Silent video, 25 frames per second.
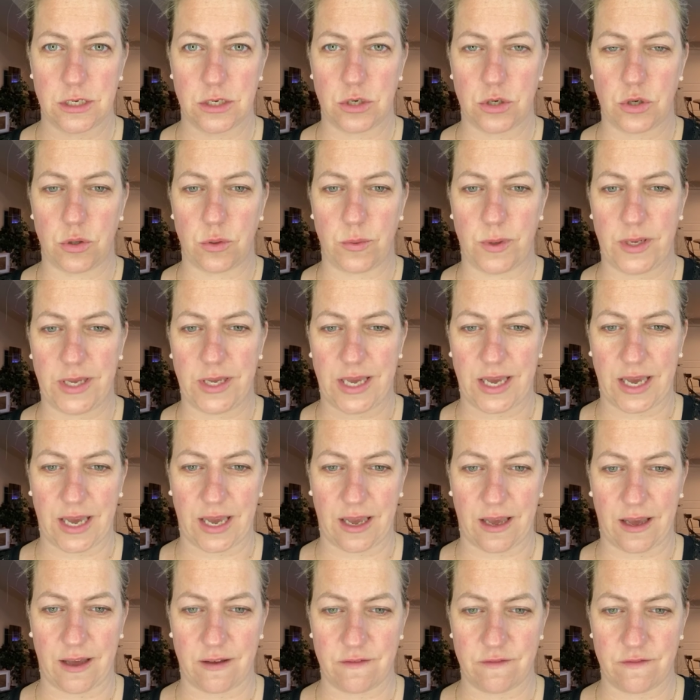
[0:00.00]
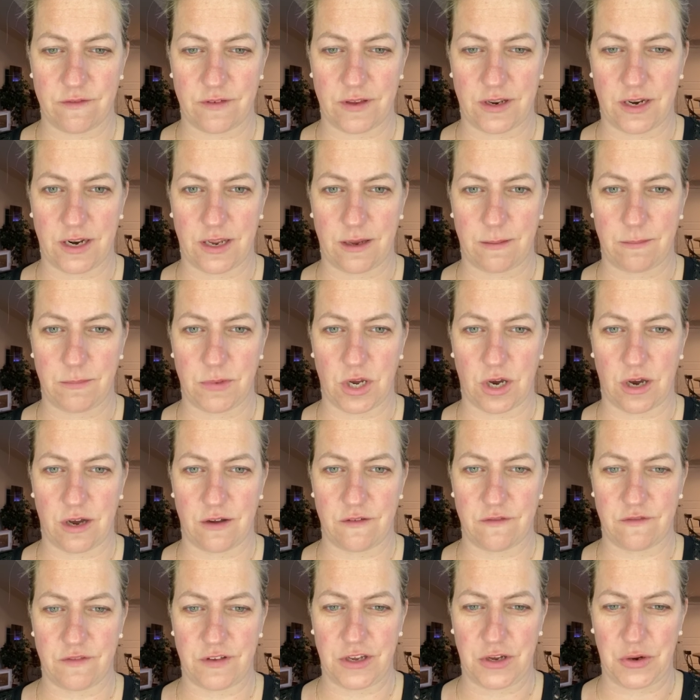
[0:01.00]
who we have, and I'm
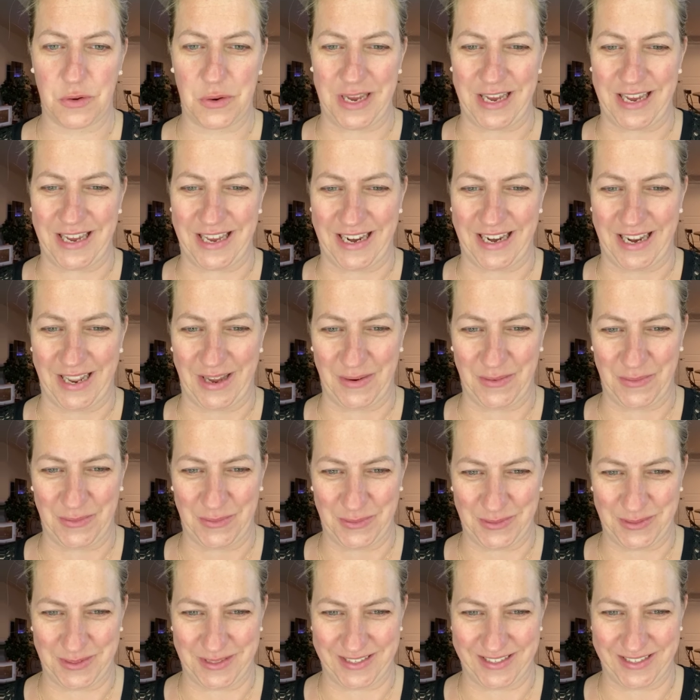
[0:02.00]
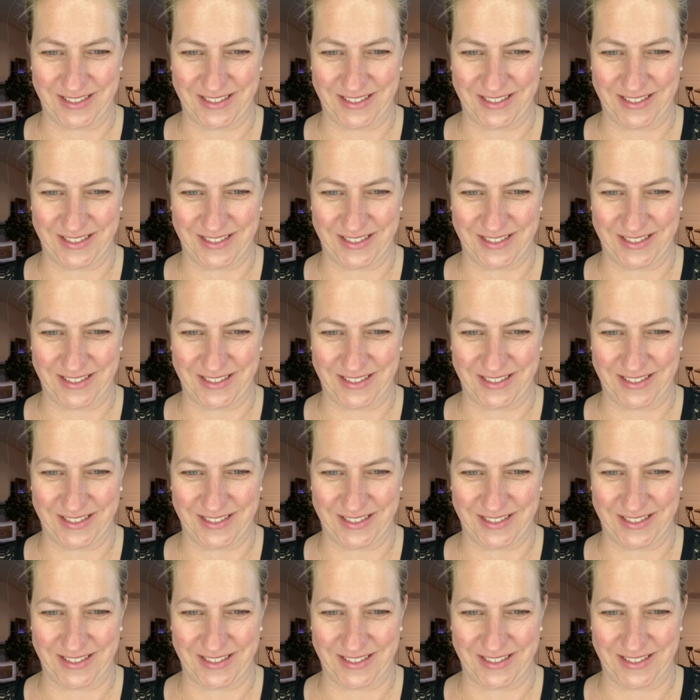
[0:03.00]
not figuring it out.